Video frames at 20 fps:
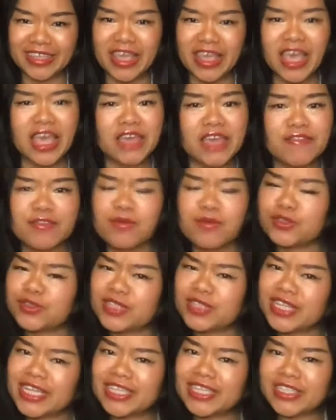If you want to
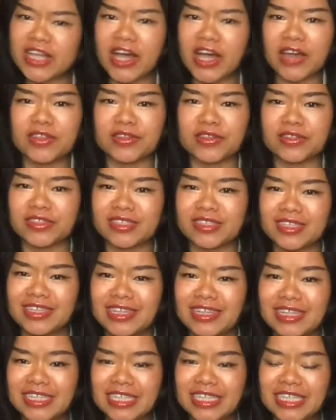lead others,
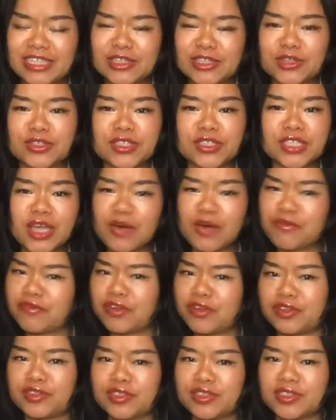lead yourself
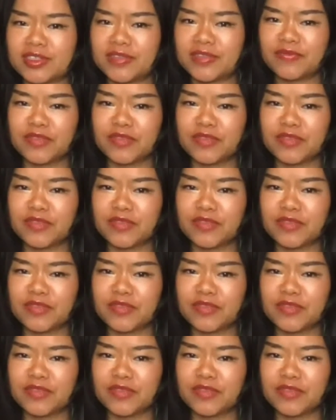first.